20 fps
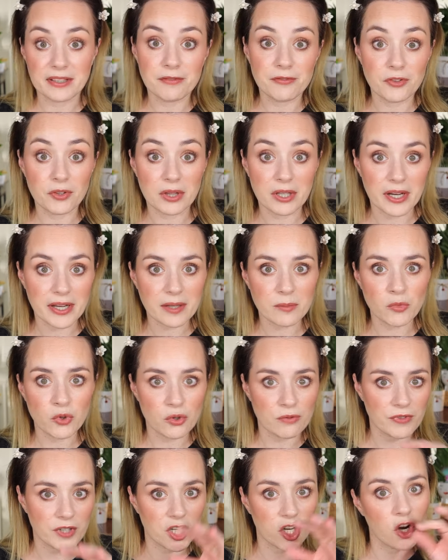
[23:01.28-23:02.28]
if you like more
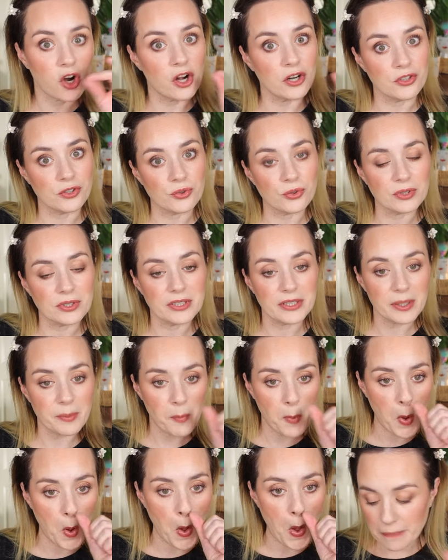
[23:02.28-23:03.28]
of a contoured lip,
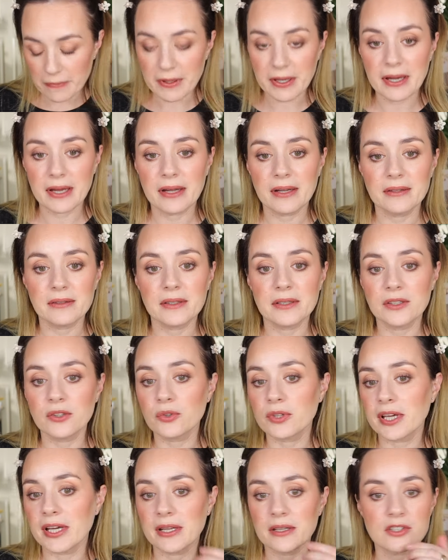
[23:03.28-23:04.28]
then you
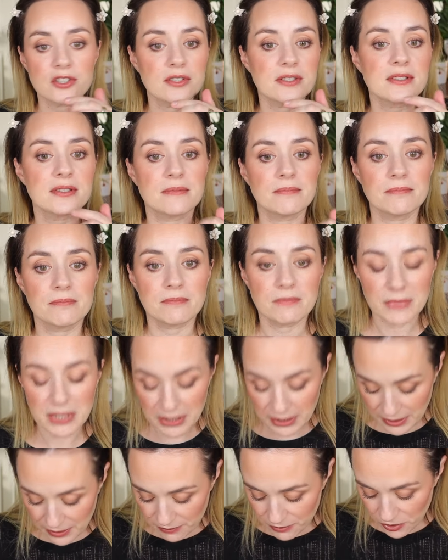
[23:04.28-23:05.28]
can just
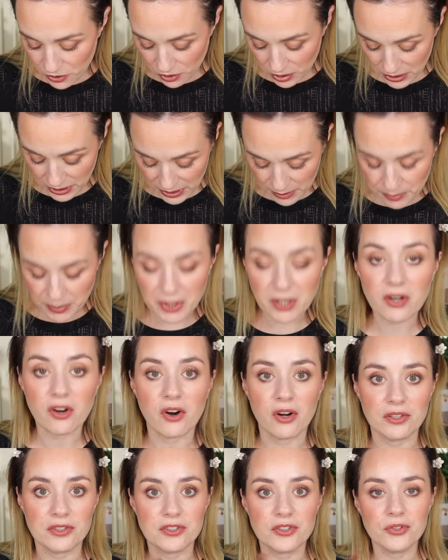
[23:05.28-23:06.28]
leave your lip
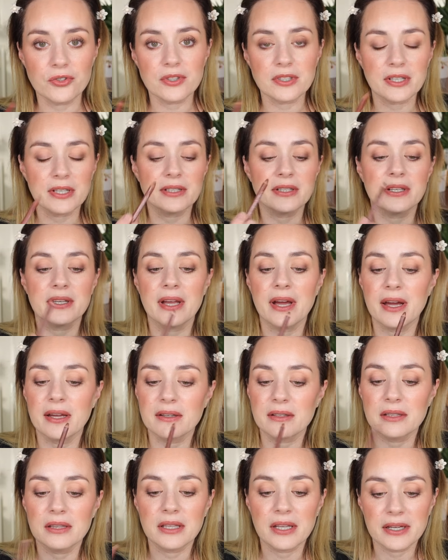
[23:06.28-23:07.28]
contoured and then add
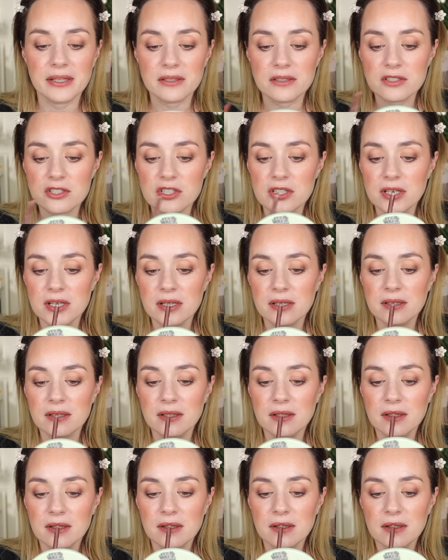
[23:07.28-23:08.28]
a lighter shade.
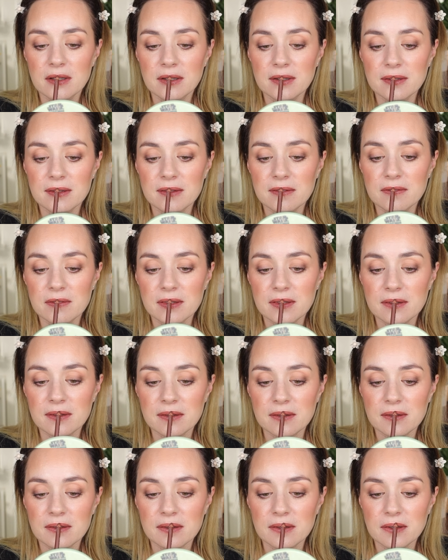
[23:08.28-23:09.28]
Let's fix
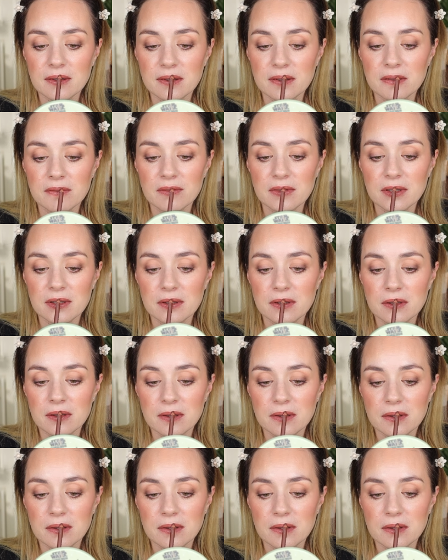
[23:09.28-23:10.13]
this here a bit.